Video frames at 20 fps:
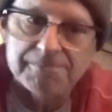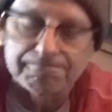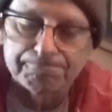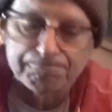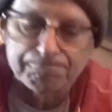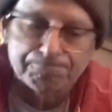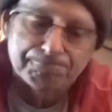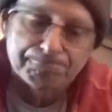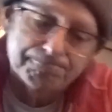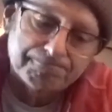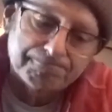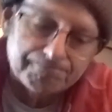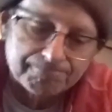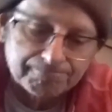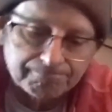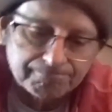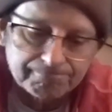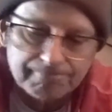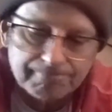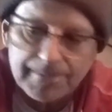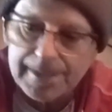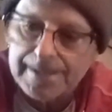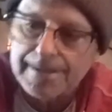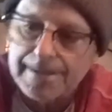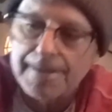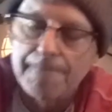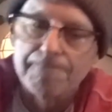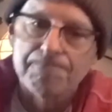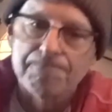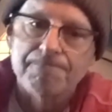Well, then, so what are your
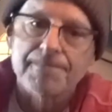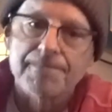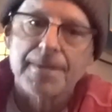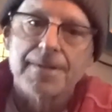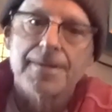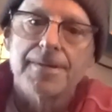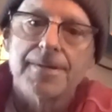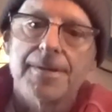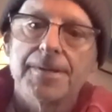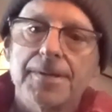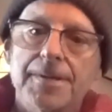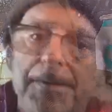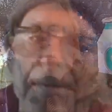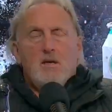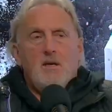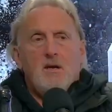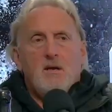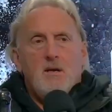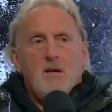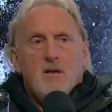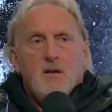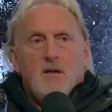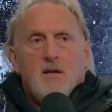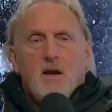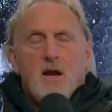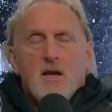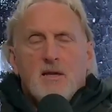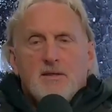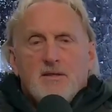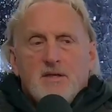feelings on the
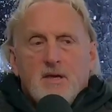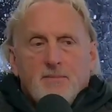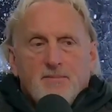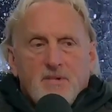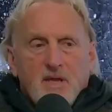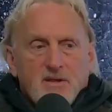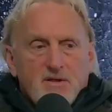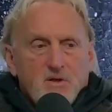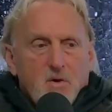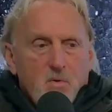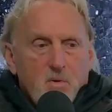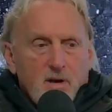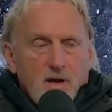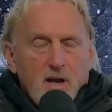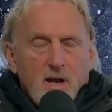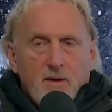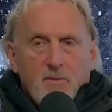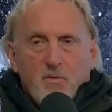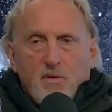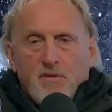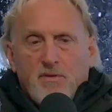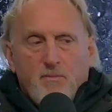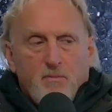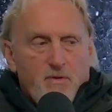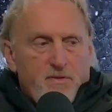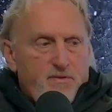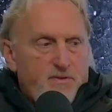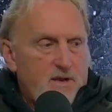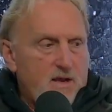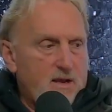concept that's going on with
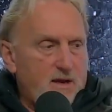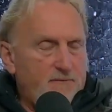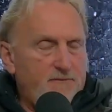with the